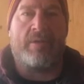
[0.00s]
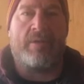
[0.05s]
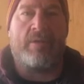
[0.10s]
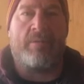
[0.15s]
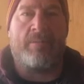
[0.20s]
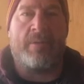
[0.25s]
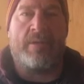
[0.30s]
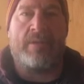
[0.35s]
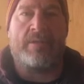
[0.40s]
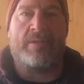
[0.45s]
you
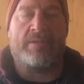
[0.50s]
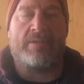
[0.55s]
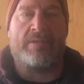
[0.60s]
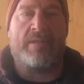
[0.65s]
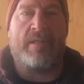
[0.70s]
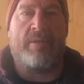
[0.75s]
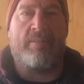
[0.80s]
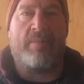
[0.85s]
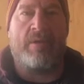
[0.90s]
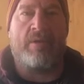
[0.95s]
know, pinning us
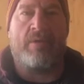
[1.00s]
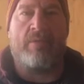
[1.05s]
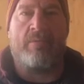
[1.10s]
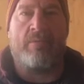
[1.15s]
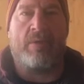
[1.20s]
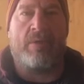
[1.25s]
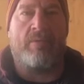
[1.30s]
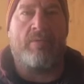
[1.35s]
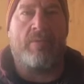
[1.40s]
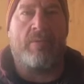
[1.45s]
deep here,
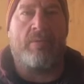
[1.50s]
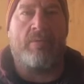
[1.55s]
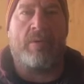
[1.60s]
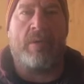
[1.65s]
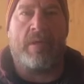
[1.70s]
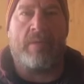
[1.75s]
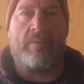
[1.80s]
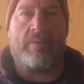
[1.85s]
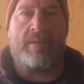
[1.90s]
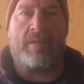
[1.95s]
and we, we
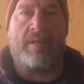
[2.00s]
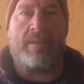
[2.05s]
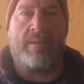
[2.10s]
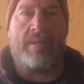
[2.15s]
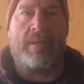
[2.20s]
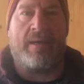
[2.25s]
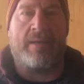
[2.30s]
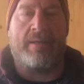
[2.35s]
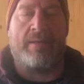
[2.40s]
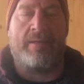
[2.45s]
weren't able to get
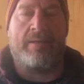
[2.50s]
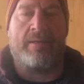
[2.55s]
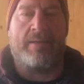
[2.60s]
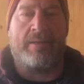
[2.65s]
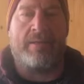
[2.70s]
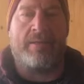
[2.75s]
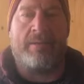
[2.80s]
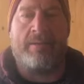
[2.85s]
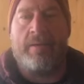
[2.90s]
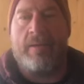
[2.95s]
that
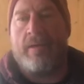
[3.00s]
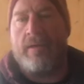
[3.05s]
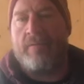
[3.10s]
uh,